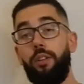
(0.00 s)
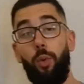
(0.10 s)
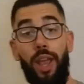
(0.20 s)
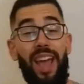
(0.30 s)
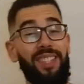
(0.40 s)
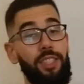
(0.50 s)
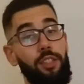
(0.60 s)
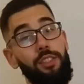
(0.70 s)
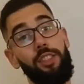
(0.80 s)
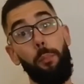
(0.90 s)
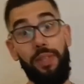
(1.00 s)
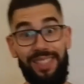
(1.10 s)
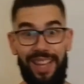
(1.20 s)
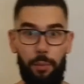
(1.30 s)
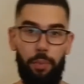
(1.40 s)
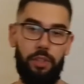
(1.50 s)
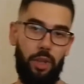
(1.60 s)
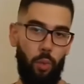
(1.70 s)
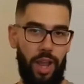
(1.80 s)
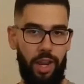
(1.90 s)
you guys seen some examples
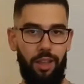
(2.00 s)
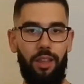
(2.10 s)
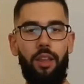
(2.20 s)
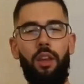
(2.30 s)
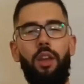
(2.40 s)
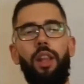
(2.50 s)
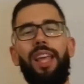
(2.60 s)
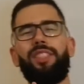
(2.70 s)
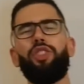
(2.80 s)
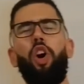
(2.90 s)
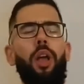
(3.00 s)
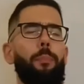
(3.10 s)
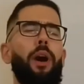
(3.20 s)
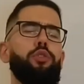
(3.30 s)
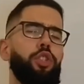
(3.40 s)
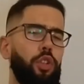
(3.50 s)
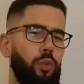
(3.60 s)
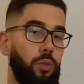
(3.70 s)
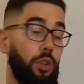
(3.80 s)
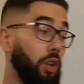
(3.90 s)
already. Let's talk about
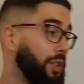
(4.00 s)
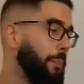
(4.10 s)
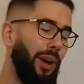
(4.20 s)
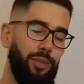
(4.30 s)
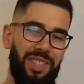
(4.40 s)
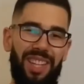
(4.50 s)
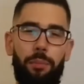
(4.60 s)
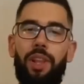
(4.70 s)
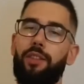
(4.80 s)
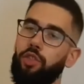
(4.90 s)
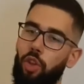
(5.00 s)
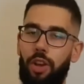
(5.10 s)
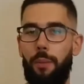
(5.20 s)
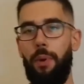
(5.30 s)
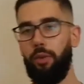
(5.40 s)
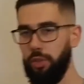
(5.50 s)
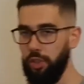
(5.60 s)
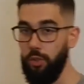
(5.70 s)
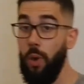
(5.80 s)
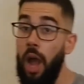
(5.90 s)
you. Not about them, let's talk about
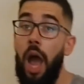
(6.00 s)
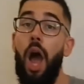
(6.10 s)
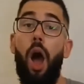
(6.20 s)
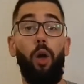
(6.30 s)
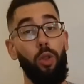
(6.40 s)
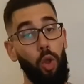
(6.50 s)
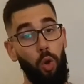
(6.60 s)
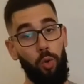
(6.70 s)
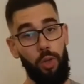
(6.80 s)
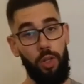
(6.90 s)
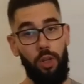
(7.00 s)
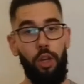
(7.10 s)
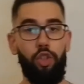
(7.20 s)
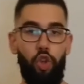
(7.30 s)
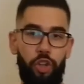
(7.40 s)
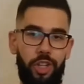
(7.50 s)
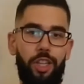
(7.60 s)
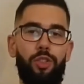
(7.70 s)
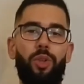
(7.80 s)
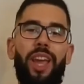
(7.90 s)
you. How long do you
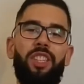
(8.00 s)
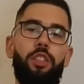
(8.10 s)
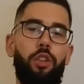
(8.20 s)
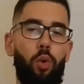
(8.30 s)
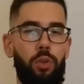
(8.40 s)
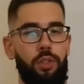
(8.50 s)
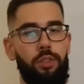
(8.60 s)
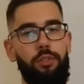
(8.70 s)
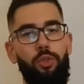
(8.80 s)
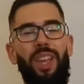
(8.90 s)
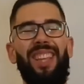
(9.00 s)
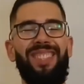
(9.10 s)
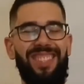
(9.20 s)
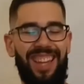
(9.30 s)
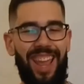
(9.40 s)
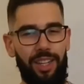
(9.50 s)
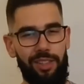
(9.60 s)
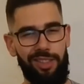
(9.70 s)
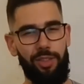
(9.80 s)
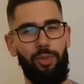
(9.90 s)
need to get yoked, to get
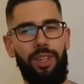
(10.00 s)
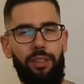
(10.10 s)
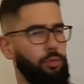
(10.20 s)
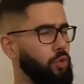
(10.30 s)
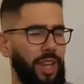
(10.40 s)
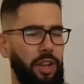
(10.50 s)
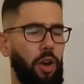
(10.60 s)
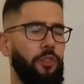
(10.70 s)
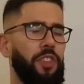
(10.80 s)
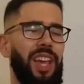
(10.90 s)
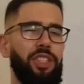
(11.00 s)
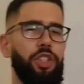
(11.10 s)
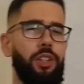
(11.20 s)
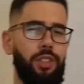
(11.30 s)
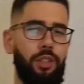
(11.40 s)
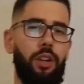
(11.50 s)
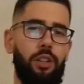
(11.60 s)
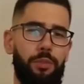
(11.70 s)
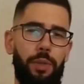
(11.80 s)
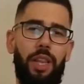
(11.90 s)
jacked, to take off that shirt and
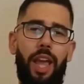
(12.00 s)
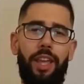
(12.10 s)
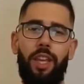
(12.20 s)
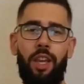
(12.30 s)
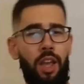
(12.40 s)
girls be like,